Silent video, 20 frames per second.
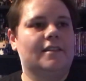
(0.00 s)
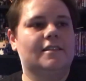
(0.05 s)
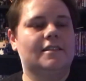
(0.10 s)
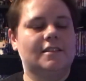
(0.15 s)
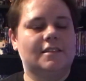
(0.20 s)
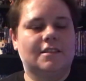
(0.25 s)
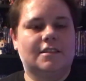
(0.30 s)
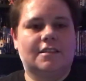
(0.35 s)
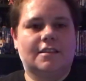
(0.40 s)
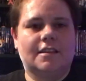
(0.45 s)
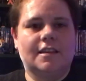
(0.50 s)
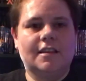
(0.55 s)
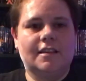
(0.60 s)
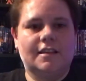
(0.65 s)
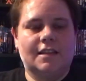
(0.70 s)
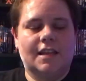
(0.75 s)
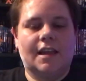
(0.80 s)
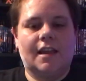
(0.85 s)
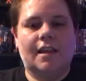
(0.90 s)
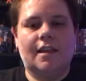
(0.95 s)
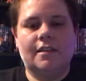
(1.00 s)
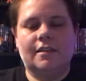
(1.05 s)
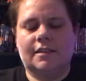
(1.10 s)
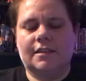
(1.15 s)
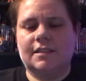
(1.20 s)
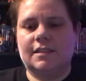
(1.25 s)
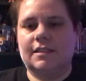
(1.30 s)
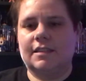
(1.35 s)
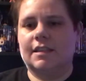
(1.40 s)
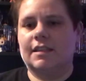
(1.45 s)
This
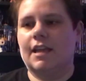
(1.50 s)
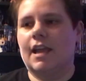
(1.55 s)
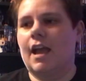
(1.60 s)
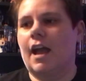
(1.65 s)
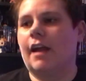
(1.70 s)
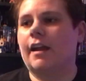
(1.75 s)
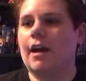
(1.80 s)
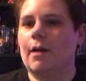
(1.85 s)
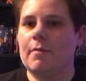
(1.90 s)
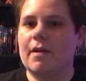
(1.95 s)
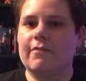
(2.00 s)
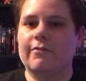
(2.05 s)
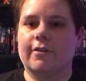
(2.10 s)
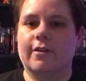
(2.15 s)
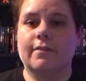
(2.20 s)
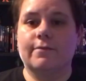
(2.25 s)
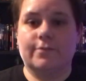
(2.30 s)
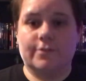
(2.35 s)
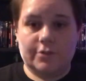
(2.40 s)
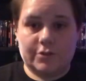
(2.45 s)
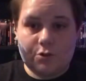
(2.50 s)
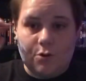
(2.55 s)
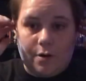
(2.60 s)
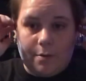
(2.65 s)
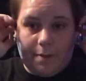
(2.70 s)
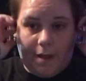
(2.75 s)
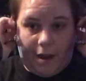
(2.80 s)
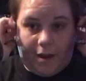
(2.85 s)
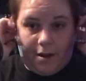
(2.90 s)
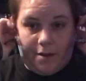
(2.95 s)
is the day I got my very first
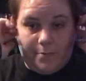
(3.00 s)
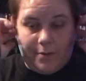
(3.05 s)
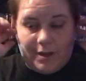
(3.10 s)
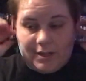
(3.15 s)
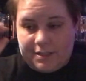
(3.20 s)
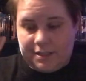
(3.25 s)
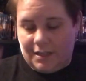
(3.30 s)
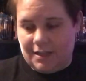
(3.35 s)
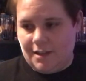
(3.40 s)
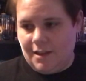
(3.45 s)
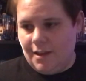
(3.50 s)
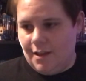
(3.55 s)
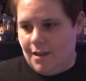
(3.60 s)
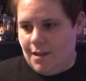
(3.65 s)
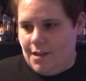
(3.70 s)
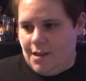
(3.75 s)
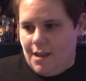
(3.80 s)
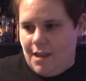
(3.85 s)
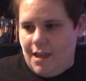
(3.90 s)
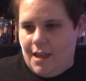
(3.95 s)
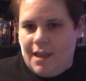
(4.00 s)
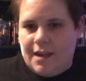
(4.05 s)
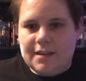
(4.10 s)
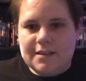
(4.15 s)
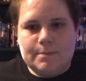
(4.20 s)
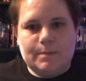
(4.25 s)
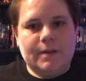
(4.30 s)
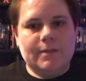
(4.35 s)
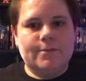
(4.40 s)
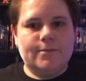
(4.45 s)
Horpack unboxing. It has
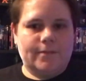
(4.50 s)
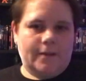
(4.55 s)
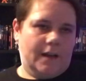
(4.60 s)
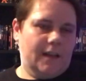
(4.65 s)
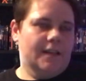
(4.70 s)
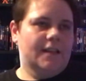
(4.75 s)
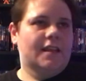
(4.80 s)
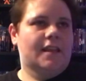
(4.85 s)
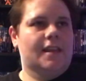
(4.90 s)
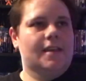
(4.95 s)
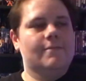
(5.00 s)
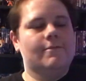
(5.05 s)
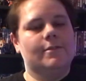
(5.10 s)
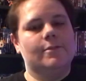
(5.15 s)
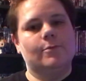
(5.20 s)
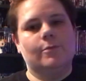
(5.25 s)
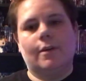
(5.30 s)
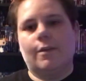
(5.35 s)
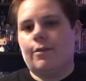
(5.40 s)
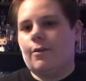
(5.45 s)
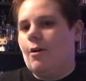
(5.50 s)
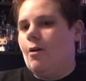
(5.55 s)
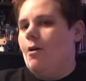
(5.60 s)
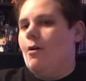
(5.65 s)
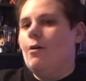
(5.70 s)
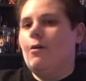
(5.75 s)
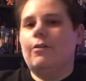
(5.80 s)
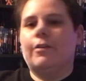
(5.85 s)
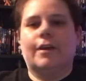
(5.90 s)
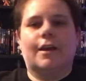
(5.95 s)
been fun, even with
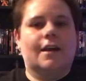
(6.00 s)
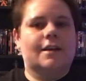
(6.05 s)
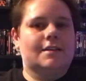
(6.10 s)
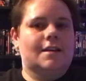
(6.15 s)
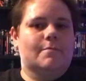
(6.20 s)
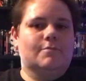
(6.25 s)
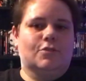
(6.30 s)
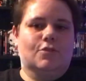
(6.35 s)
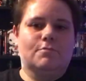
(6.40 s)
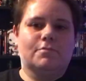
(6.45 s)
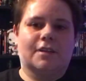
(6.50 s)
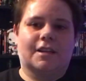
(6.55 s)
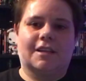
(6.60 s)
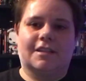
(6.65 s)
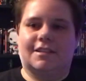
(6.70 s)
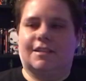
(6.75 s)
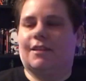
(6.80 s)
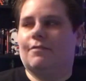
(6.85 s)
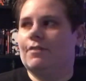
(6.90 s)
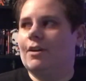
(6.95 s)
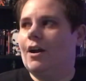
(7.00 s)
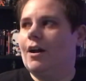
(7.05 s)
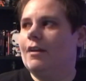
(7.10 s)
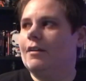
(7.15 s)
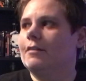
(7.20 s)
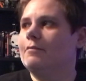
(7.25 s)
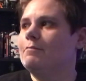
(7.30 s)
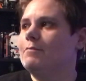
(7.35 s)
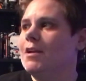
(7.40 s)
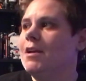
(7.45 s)
all the goddamn duplicates I've
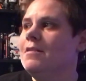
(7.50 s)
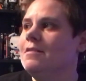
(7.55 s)
gotten.